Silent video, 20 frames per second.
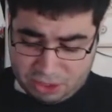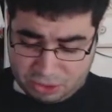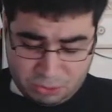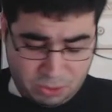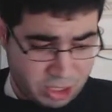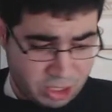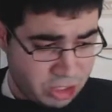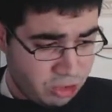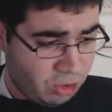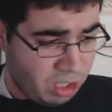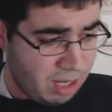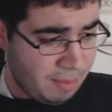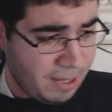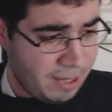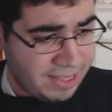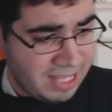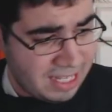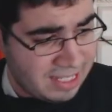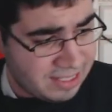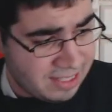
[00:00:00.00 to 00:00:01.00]
Quick story
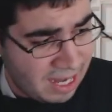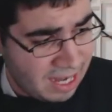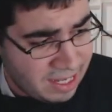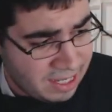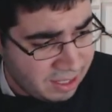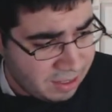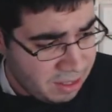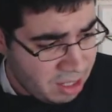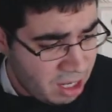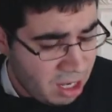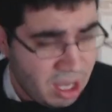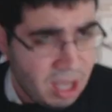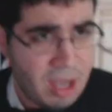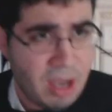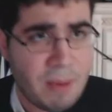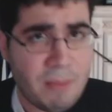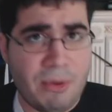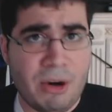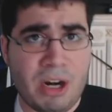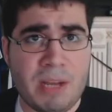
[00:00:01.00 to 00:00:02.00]
about that signing.
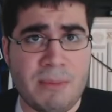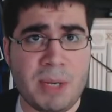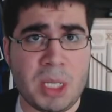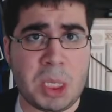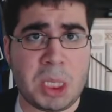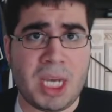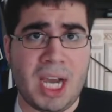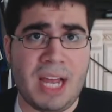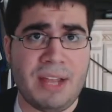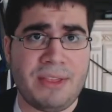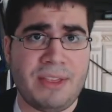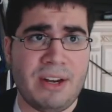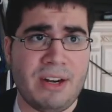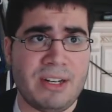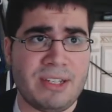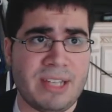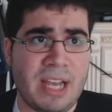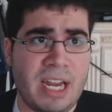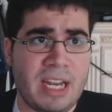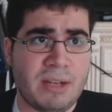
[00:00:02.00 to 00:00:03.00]
Pretty much got
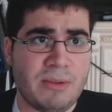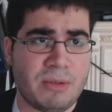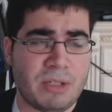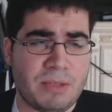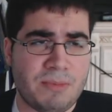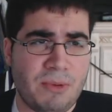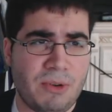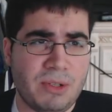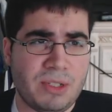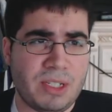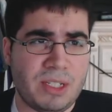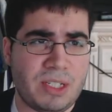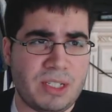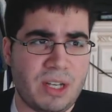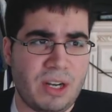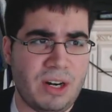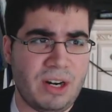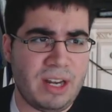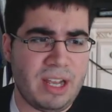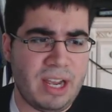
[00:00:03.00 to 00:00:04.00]
there. Signing was supposed to
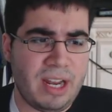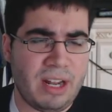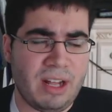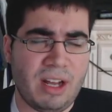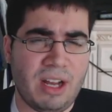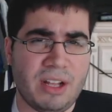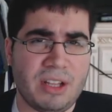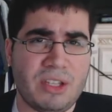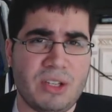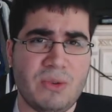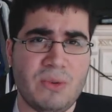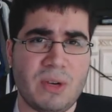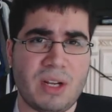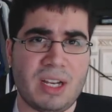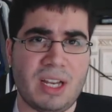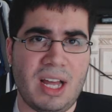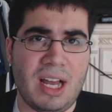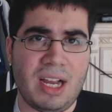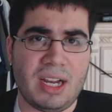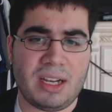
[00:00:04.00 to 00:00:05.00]
start at 2
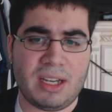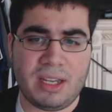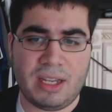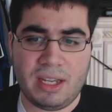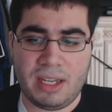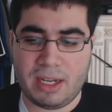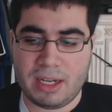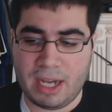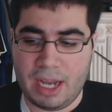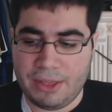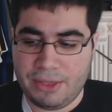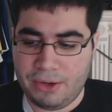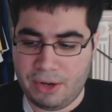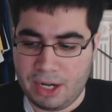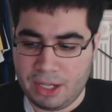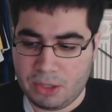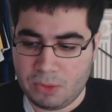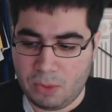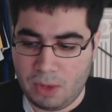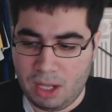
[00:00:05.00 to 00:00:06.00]
o'clock. Got
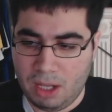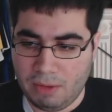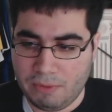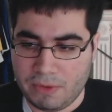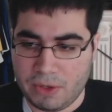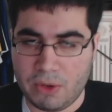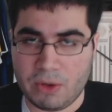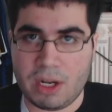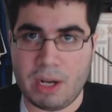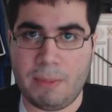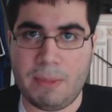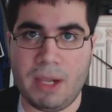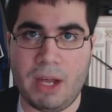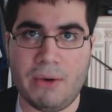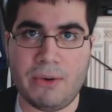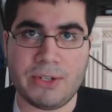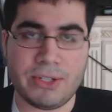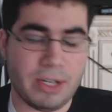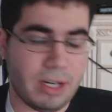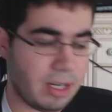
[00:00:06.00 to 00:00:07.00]
there at 12, a couple
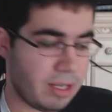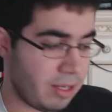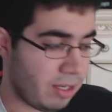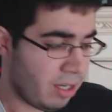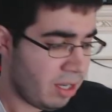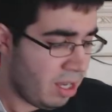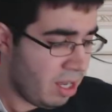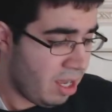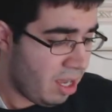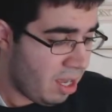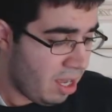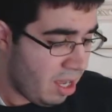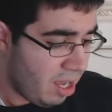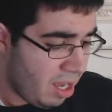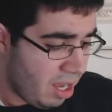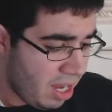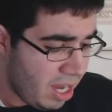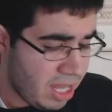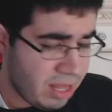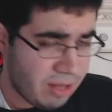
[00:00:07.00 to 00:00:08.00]
hours early.
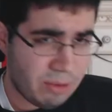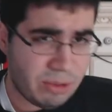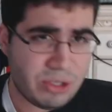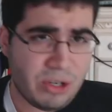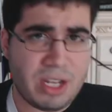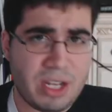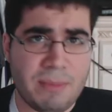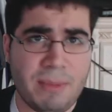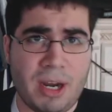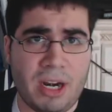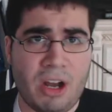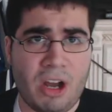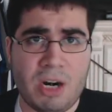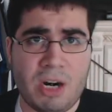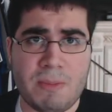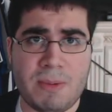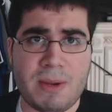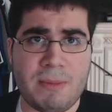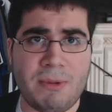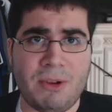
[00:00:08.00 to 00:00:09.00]
And there was already about
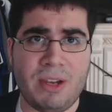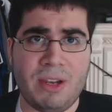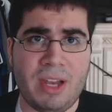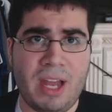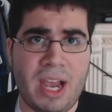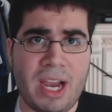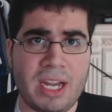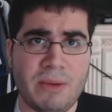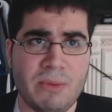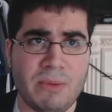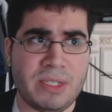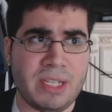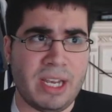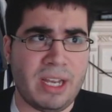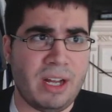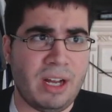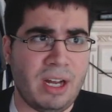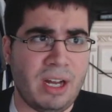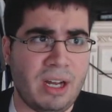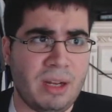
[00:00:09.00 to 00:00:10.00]
100 people in line. It was
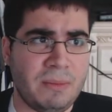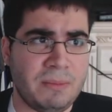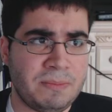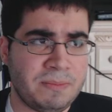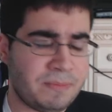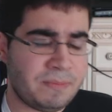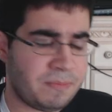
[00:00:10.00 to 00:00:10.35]
at, what